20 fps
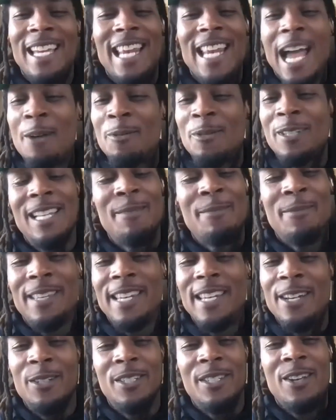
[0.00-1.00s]
Yeah, that was something
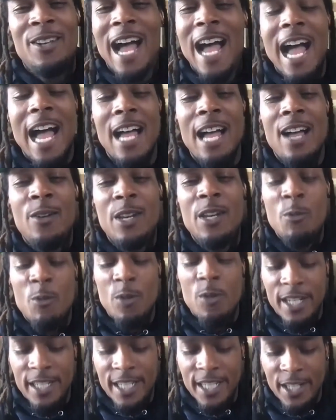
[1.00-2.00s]
else. So I, I, only
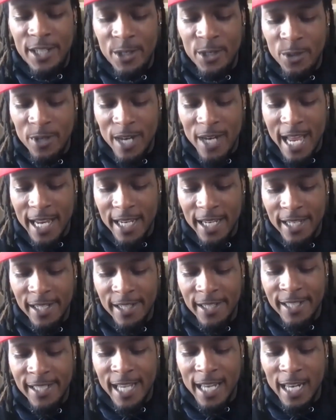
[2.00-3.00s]
wanted to do like
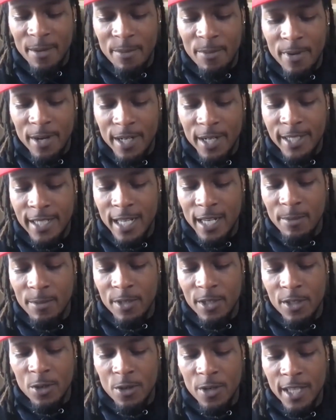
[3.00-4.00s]
celebrate
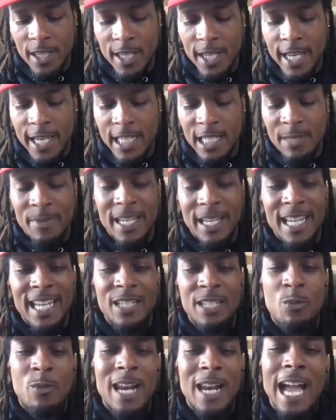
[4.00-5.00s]
celebratory things
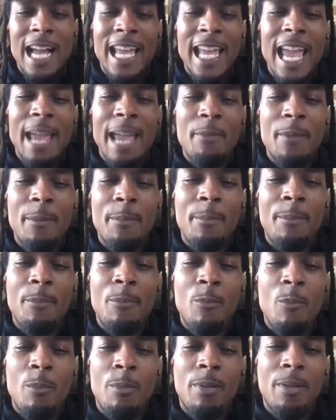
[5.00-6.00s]
because when I came up
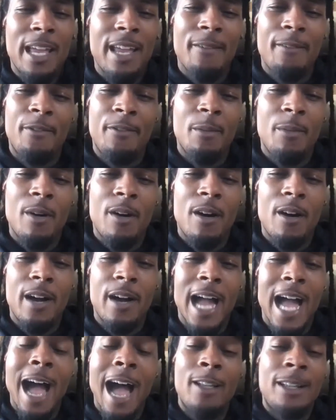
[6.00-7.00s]
playing
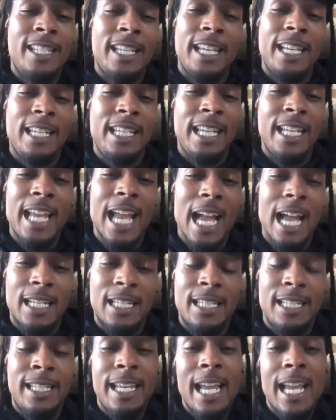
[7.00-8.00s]
football, I've seen Deion
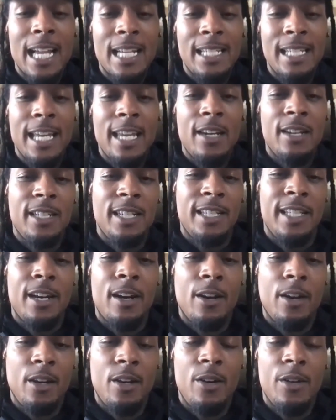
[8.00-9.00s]
Deion Sanders and
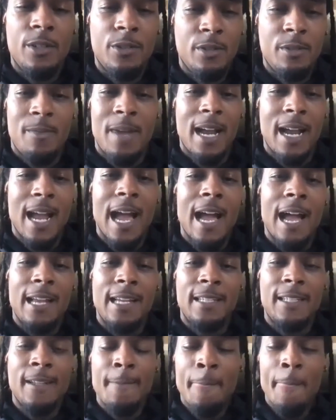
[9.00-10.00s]
Terrell Owens was my guys